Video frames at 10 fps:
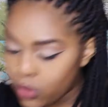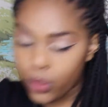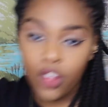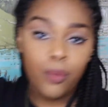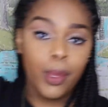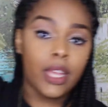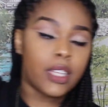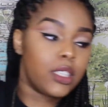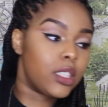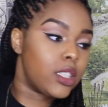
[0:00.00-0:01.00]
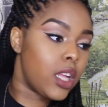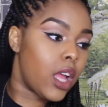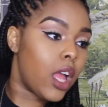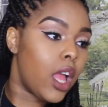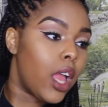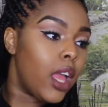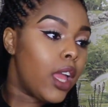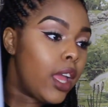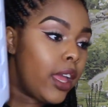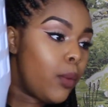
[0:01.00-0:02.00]
12 bucks
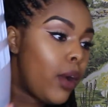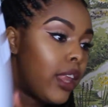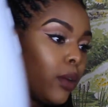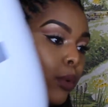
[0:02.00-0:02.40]
at Wally